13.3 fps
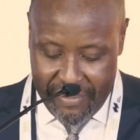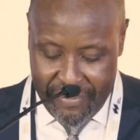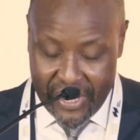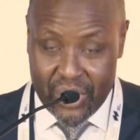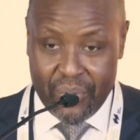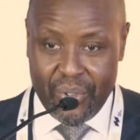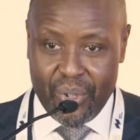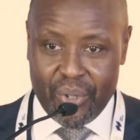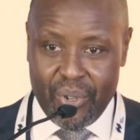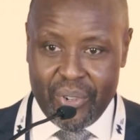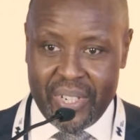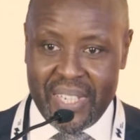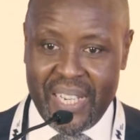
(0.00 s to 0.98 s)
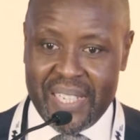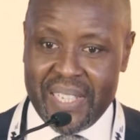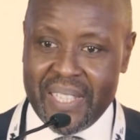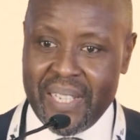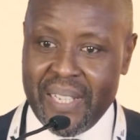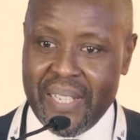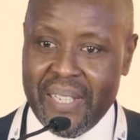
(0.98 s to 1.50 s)
first of all, congratulating
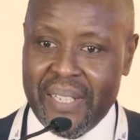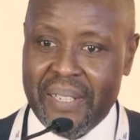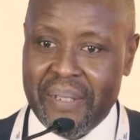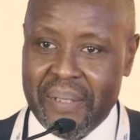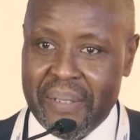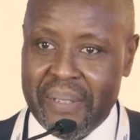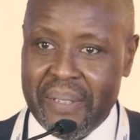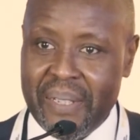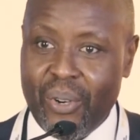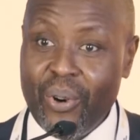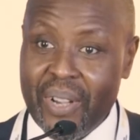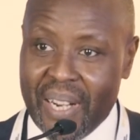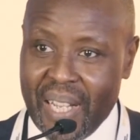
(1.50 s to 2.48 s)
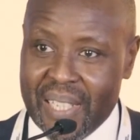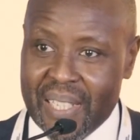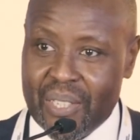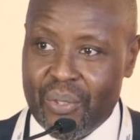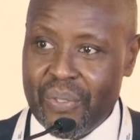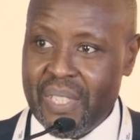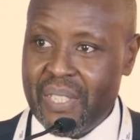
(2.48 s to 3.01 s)
the
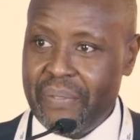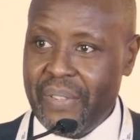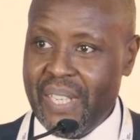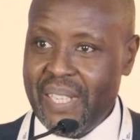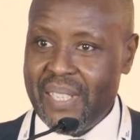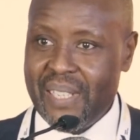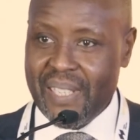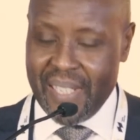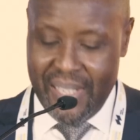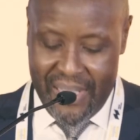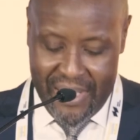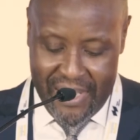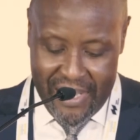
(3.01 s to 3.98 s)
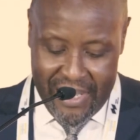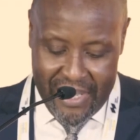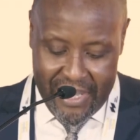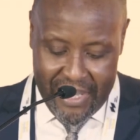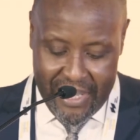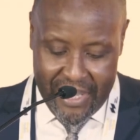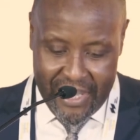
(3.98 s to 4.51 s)
organizers of this event.
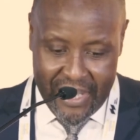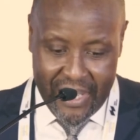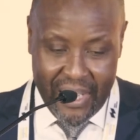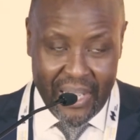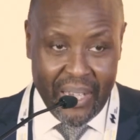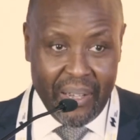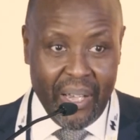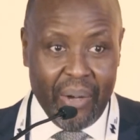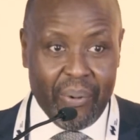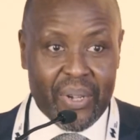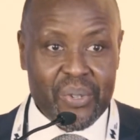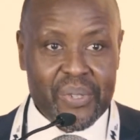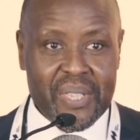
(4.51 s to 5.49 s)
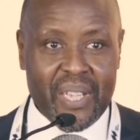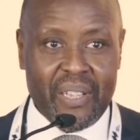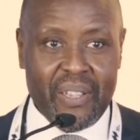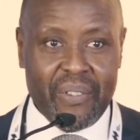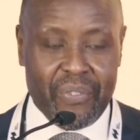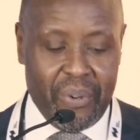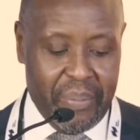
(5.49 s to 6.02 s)
I want to
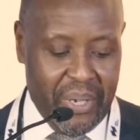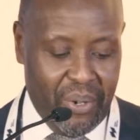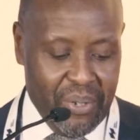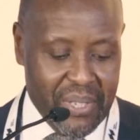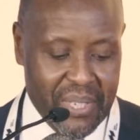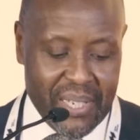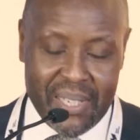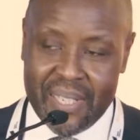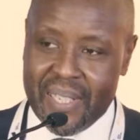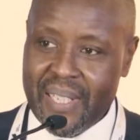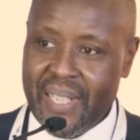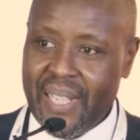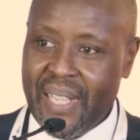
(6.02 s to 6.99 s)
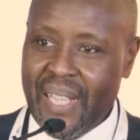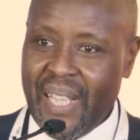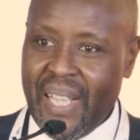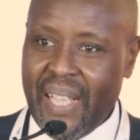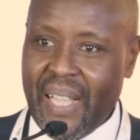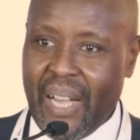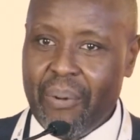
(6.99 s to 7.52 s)
say from the onset,
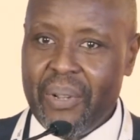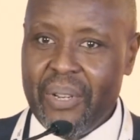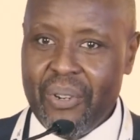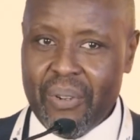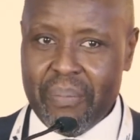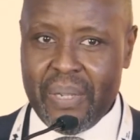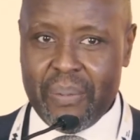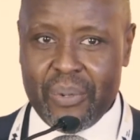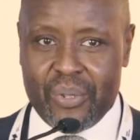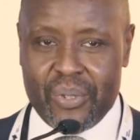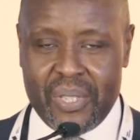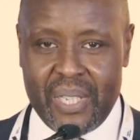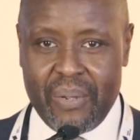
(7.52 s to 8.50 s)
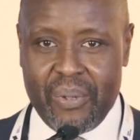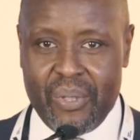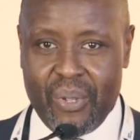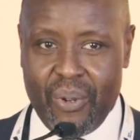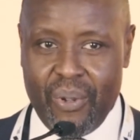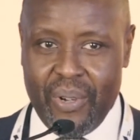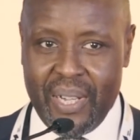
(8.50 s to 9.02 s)
I will not be able to stay with
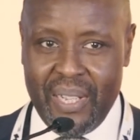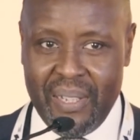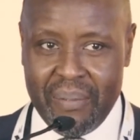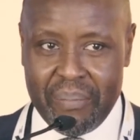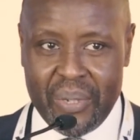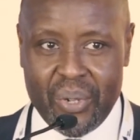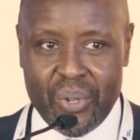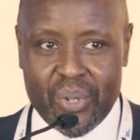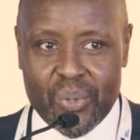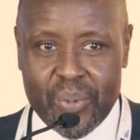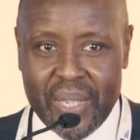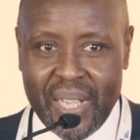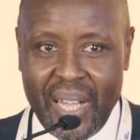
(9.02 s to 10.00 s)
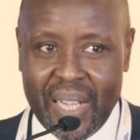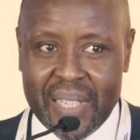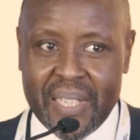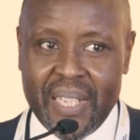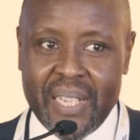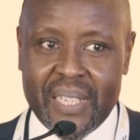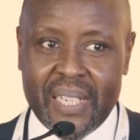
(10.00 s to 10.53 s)
you longer because we
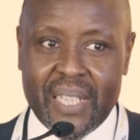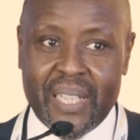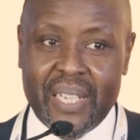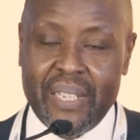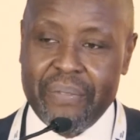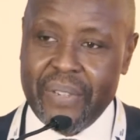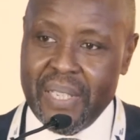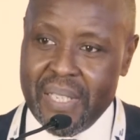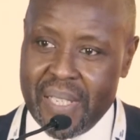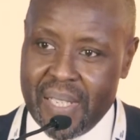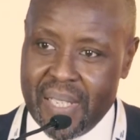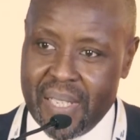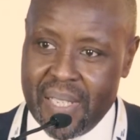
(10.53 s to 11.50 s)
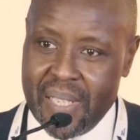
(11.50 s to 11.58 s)
actually had another event,